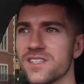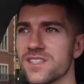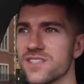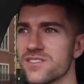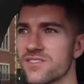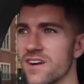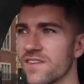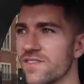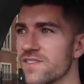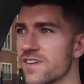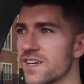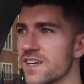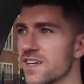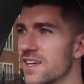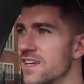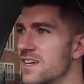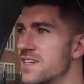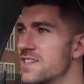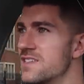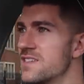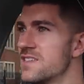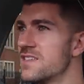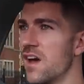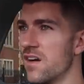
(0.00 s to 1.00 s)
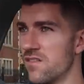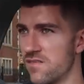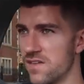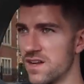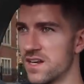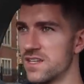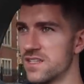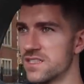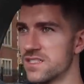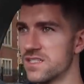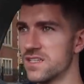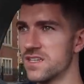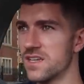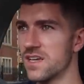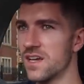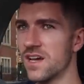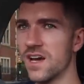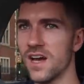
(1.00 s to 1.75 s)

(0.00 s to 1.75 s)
The traffic is horrendous today,